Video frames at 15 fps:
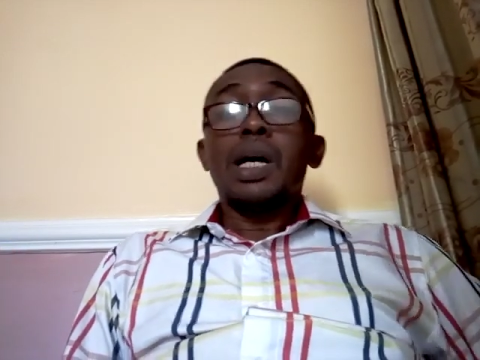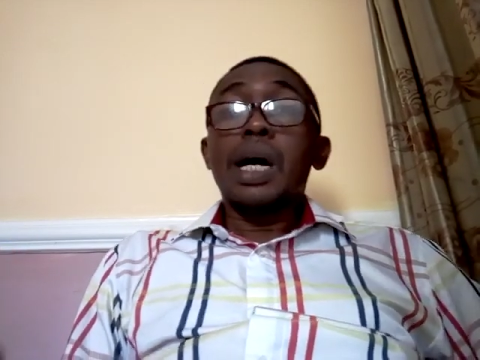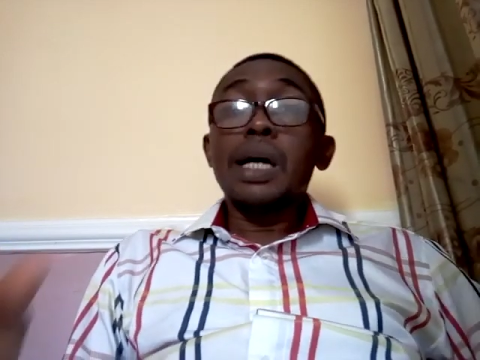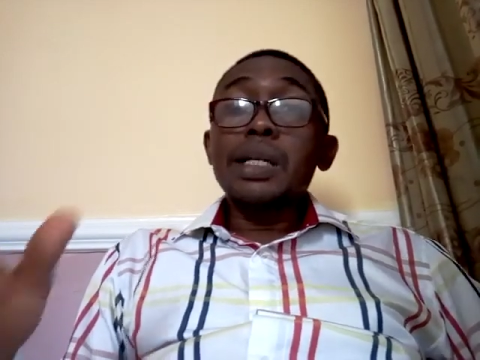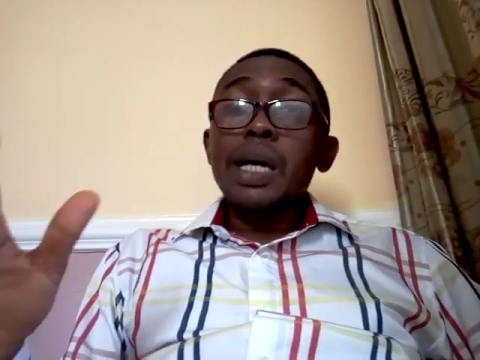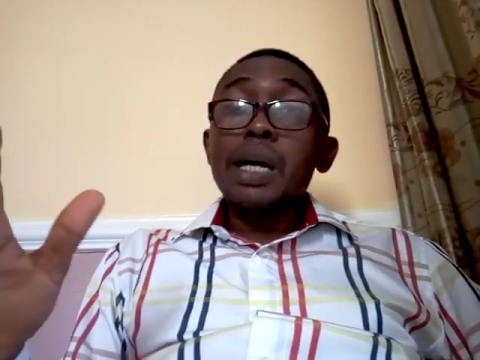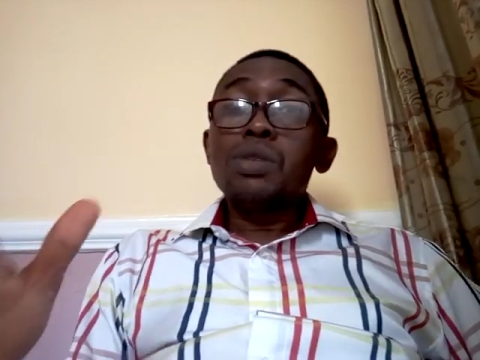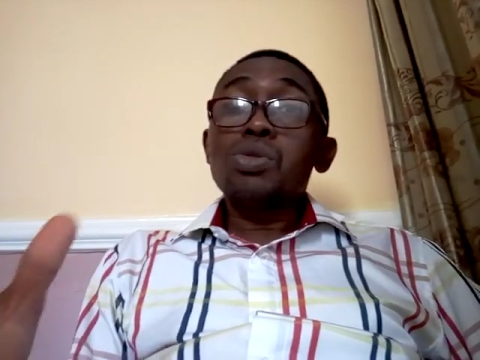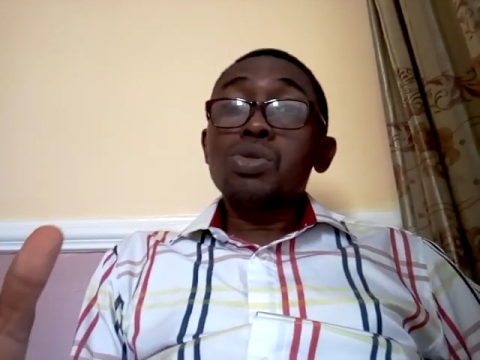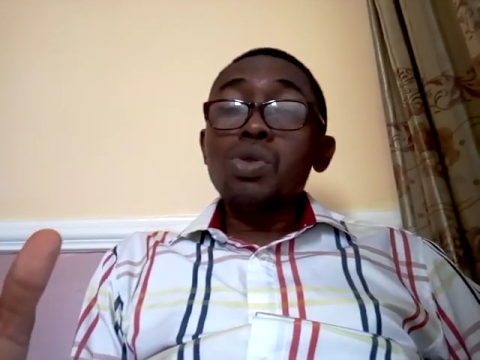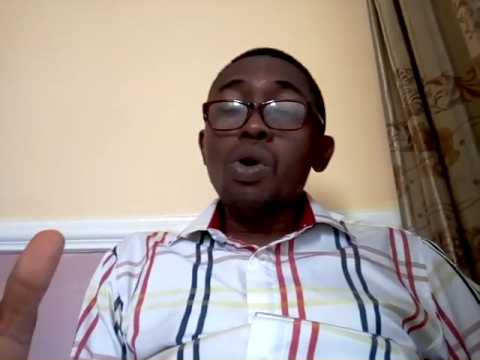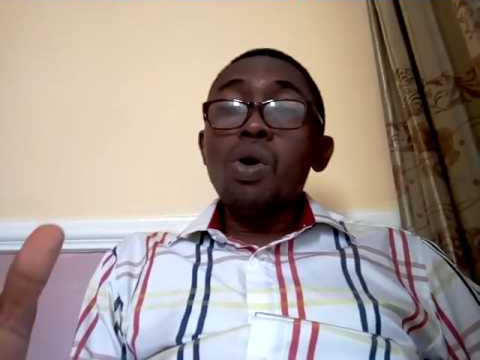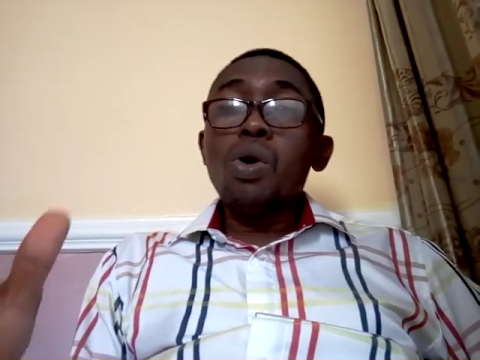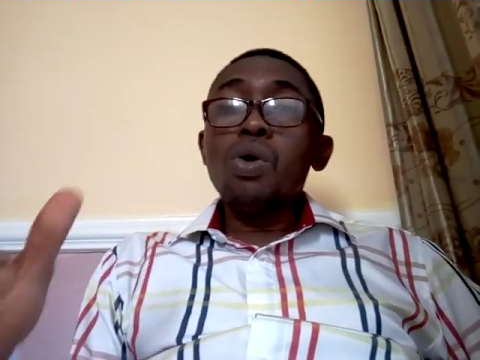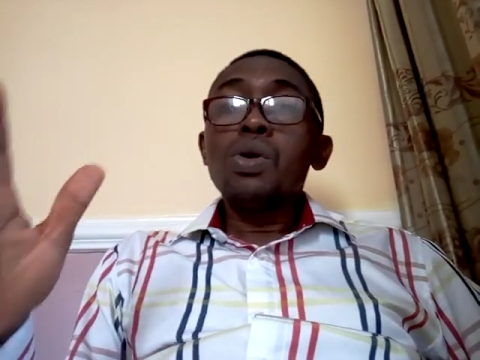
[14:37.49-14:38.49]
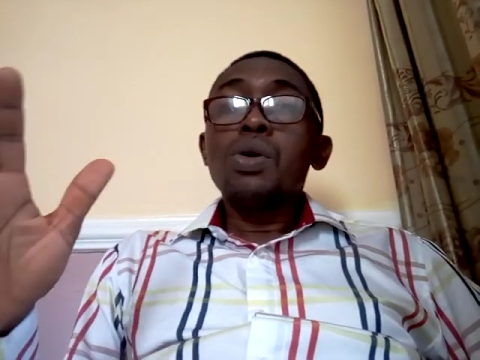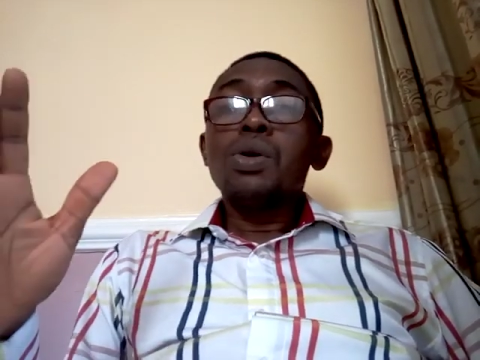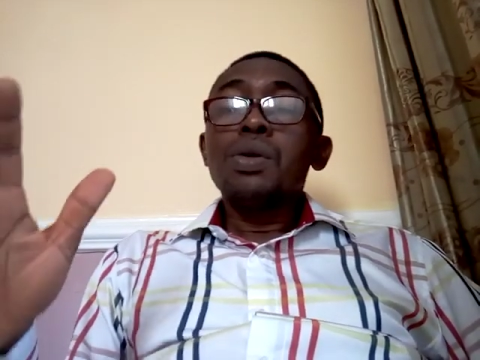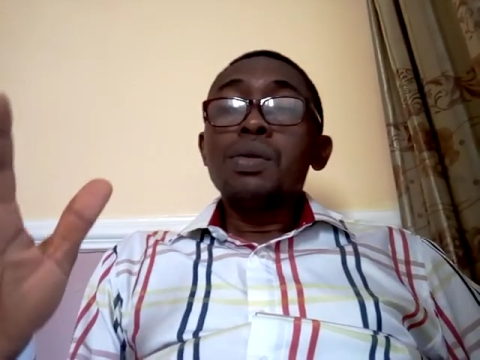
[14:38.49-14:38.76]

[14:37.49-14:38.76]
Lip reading: And I saw